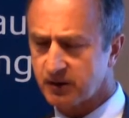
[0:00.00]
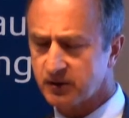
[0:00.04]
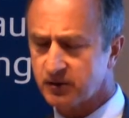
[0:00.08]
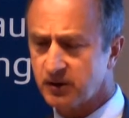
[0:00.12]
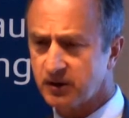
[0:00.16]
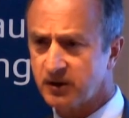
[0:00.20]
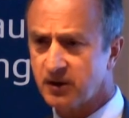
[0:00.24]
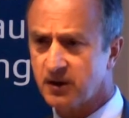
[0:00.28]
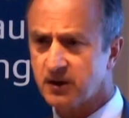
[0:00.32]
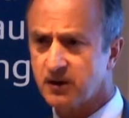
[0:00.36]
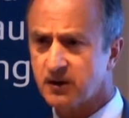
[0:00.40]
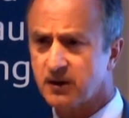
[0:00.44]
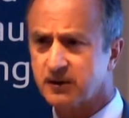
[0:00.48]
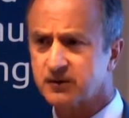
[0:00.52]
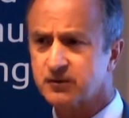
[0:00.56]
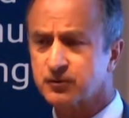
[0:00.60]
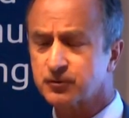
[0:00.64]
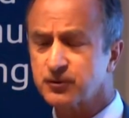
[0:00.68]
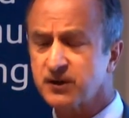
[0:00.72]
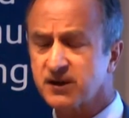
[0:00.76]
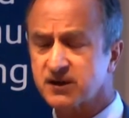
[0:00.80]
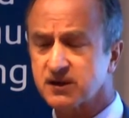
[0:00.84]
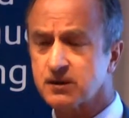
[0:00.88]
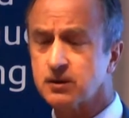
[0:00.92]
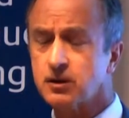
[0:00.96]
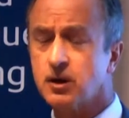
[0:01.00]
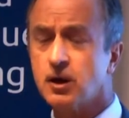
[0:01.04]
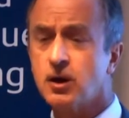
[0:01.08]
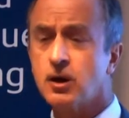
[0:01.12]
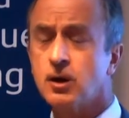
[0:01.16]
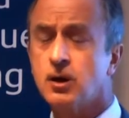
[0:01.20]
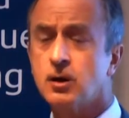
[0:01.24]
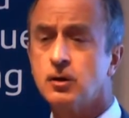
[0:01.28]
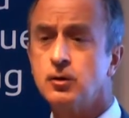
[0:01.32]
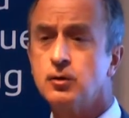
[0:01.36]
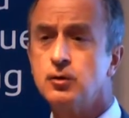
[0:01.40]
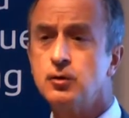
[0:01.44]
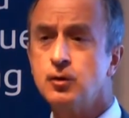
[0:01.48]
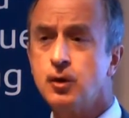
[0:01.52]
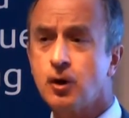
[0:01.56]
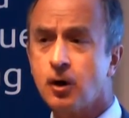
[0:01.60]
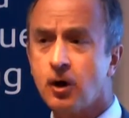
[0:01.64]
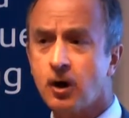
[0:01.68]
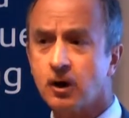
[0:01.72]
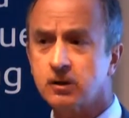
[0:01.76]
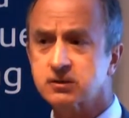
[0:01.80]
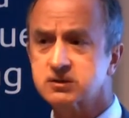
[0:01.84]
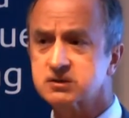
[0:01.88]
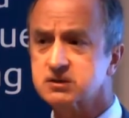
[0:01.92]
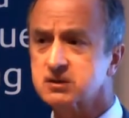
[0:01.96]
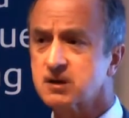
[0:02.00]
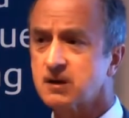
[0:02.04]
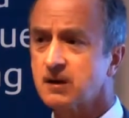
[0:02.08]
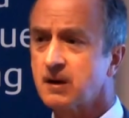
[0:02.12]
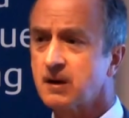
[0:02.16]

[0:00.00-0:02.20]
there is not